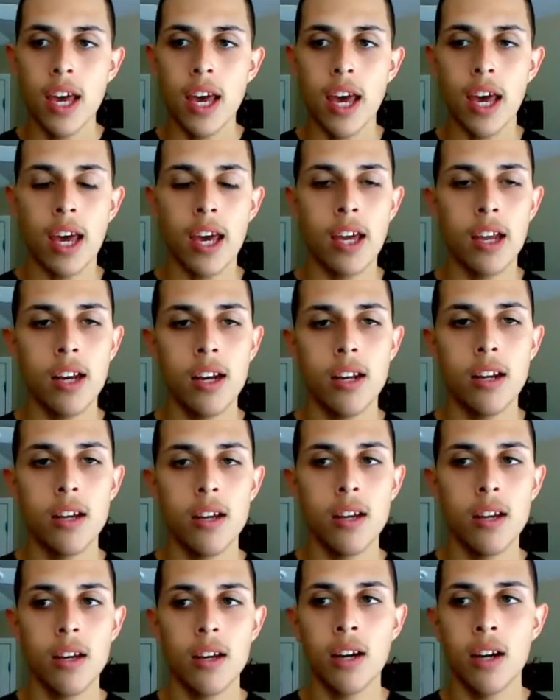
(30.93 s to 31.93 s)
And
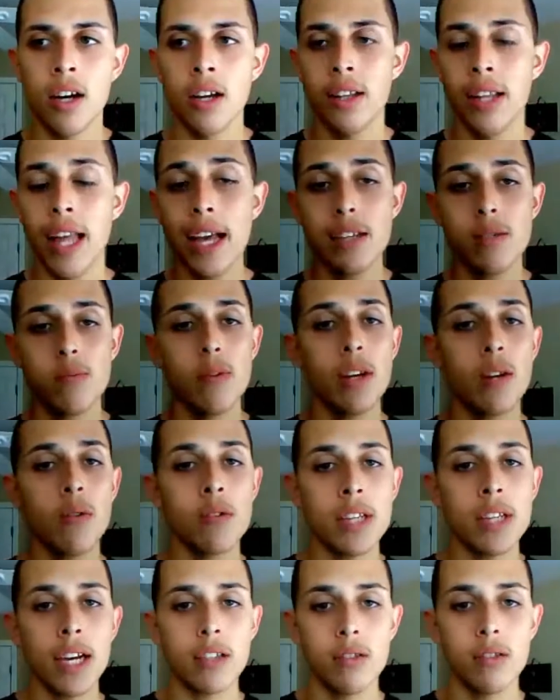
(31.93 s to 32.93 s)
last week
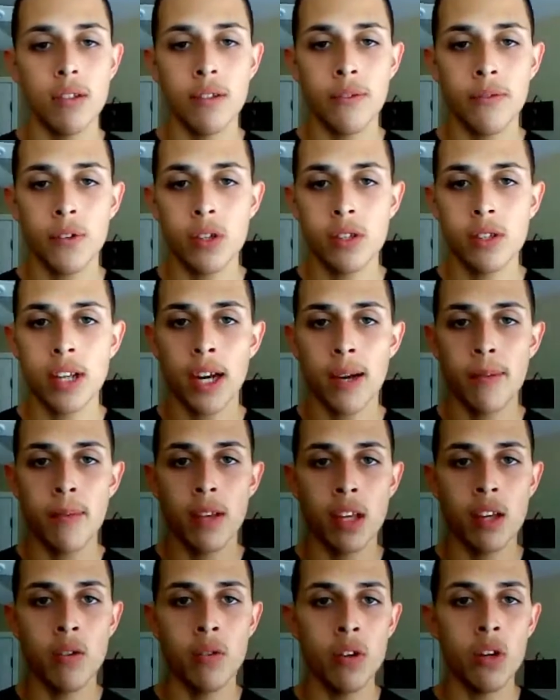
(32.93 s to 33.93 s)
was actually the first time
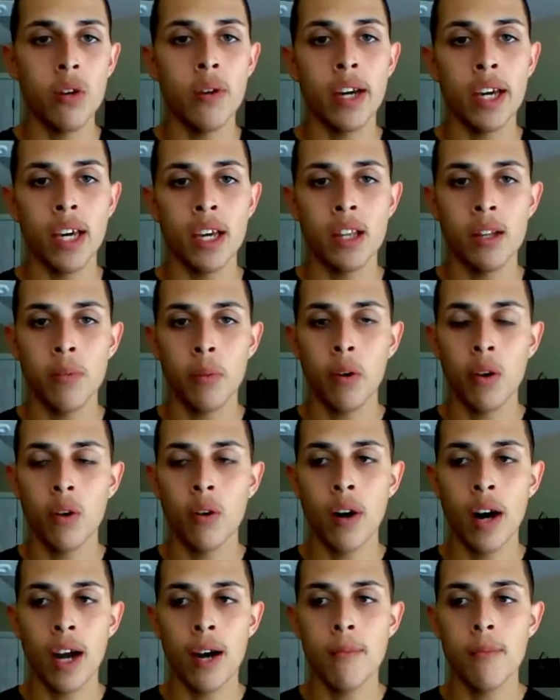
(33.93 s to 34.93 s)
that you do it in the
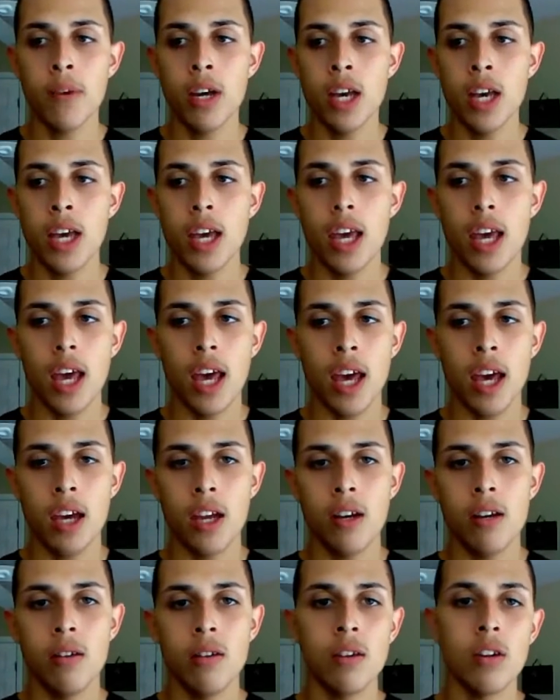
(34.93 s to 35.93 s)
program,
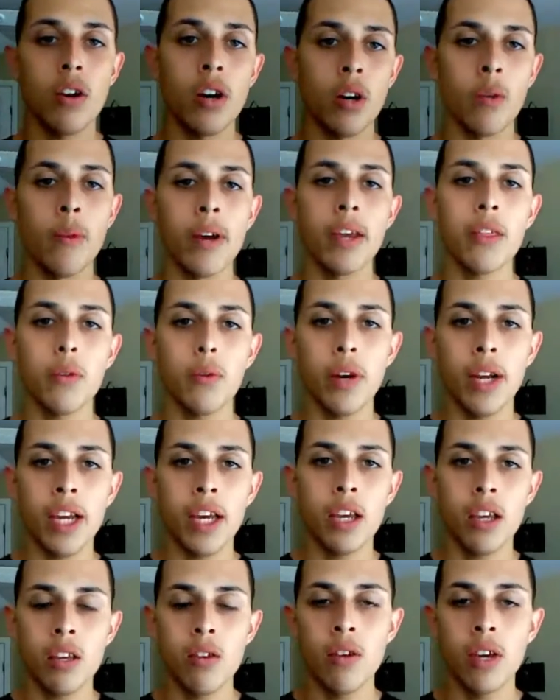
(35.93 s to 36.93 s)
and during week
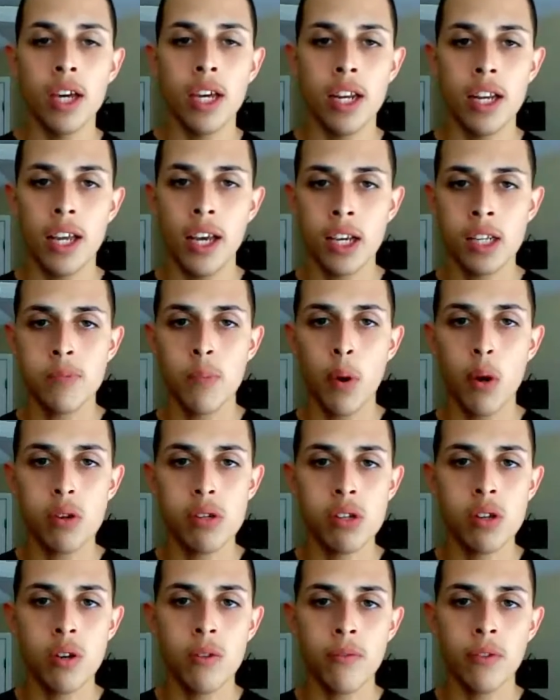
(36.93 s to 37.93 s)
3 you get
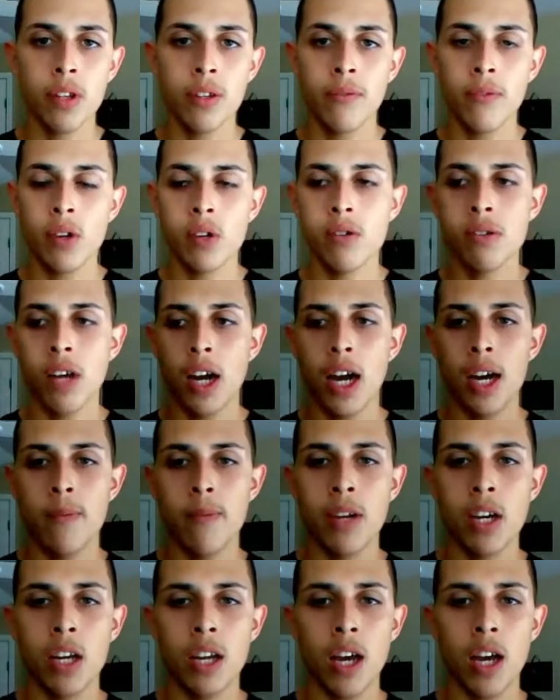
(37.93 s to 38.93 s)
exposed to it for the first
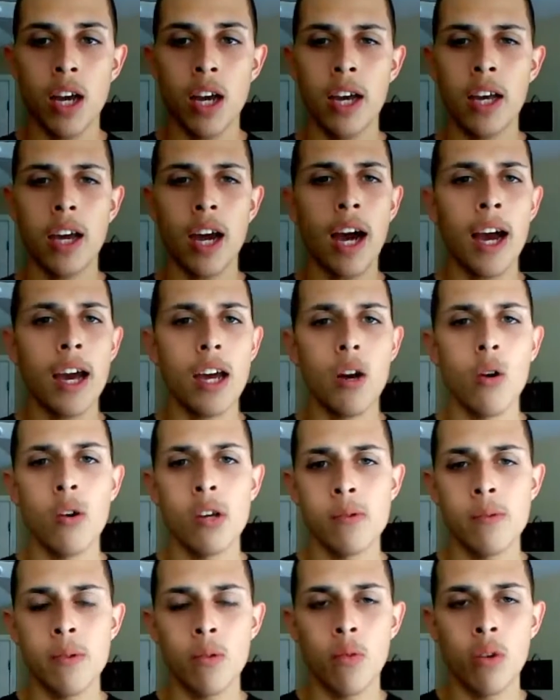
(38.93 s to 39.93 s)
time. And I had
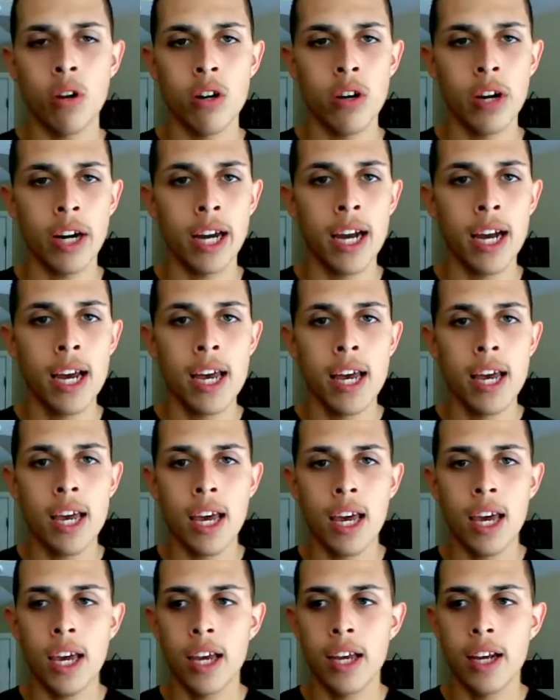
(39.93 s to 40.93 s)
always been wondering,
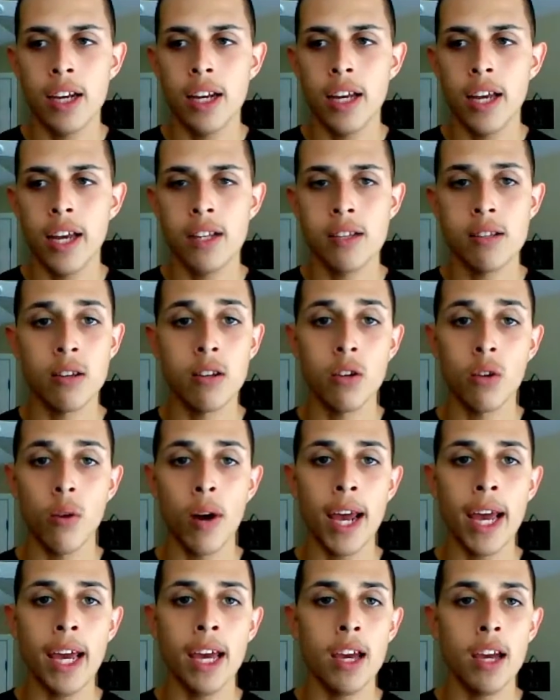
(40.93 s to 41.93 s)
and it's
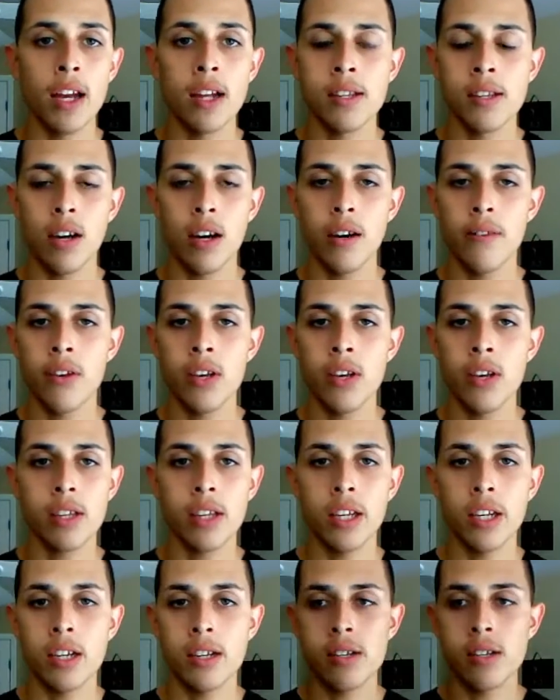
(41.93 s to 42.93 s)
great. It's
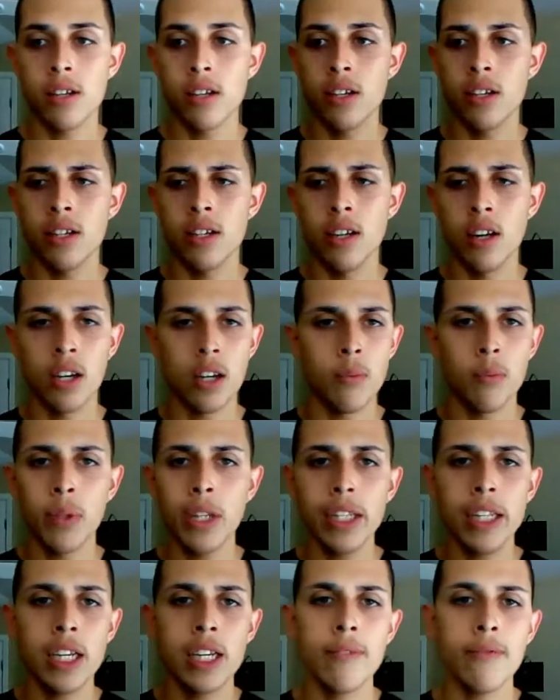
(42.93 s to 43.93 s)
obviously just a
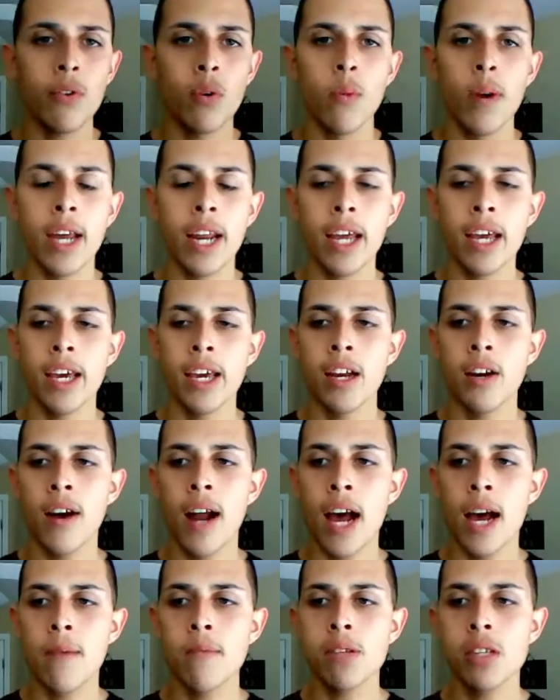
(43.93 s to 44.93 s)
completely different way to hit your
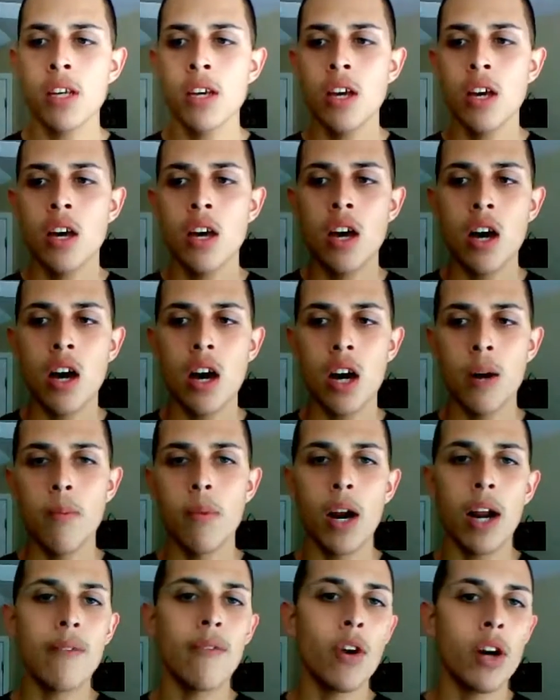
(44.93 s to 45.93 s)
abs,
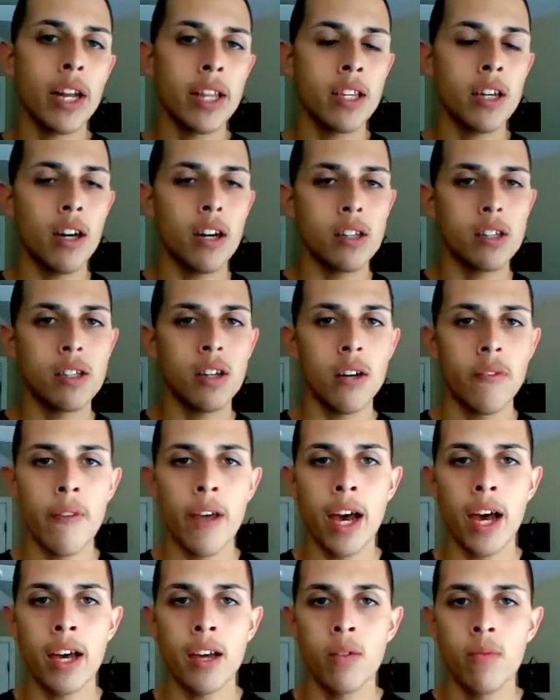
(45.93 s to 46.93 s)
but I've already touched on
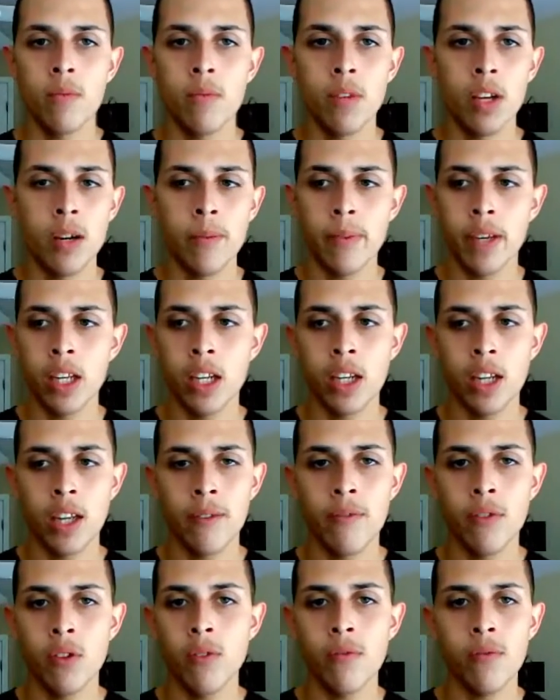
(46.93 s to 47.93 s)
that. And I mean,
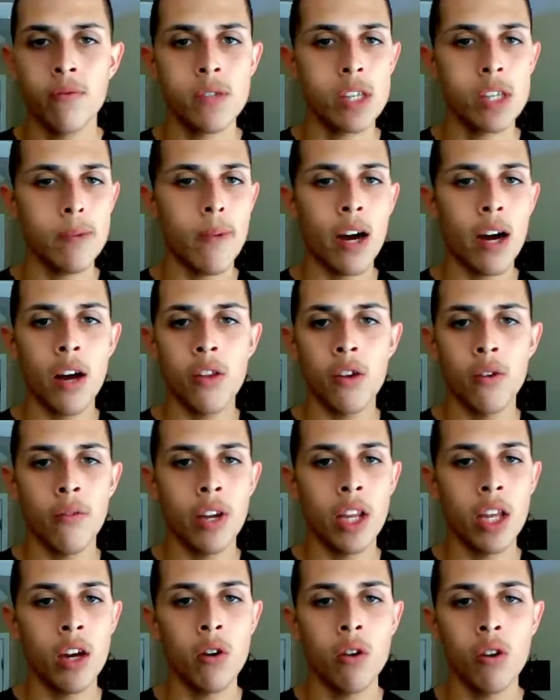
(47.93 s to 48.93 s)
if you've seen my other
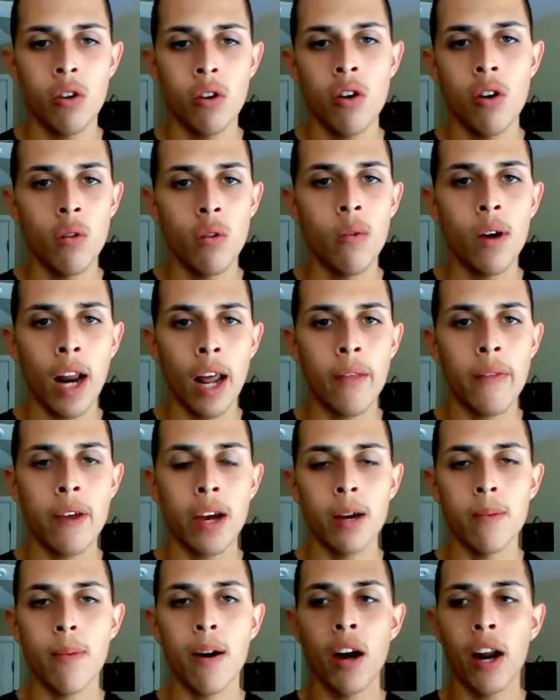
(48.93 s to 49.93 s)
video, you know what I
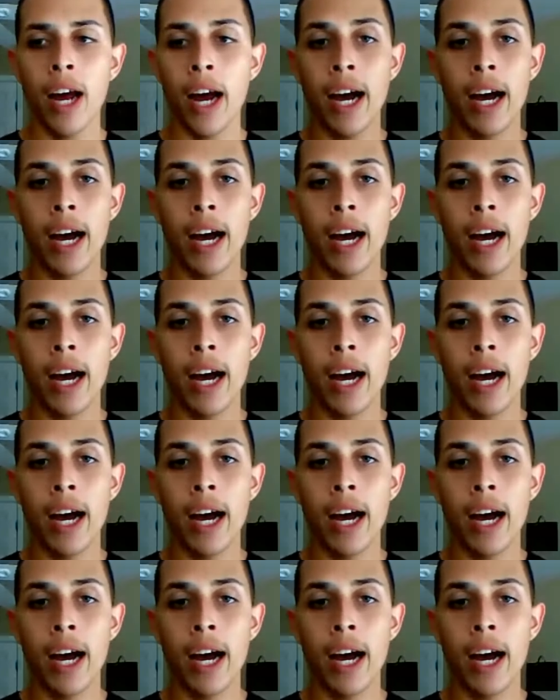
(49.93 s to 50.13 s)
think about it.